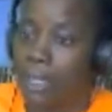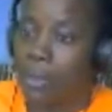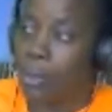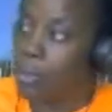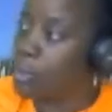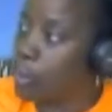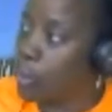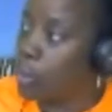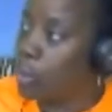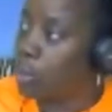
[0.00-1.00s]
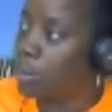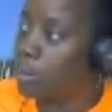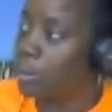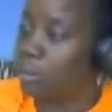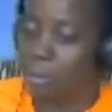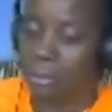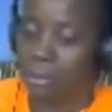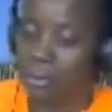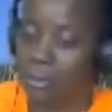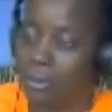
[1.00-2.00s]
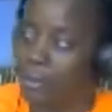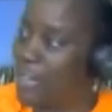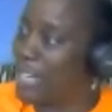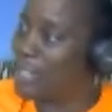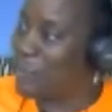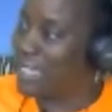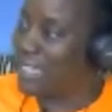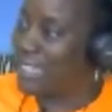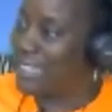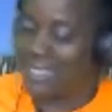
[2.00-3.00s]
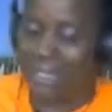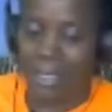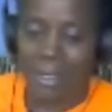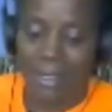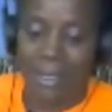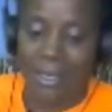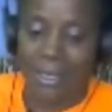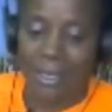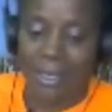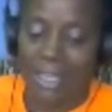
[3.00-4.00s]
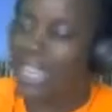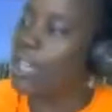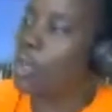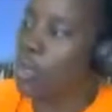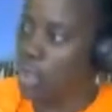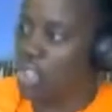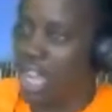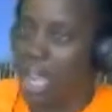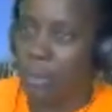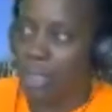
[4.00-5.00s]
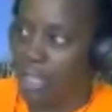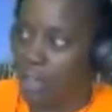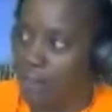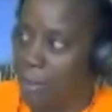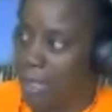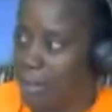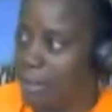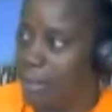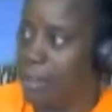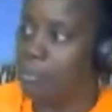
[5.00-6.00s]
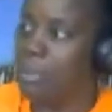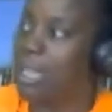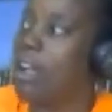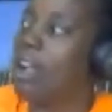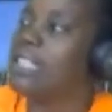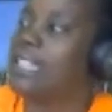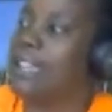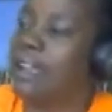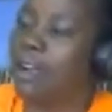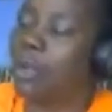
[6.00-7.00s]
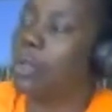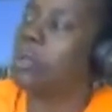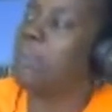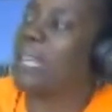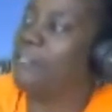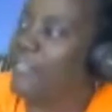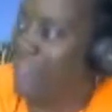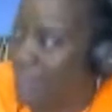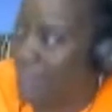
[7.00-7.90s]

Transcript: go to school, graduate, get a good job with the government because there are good benefits.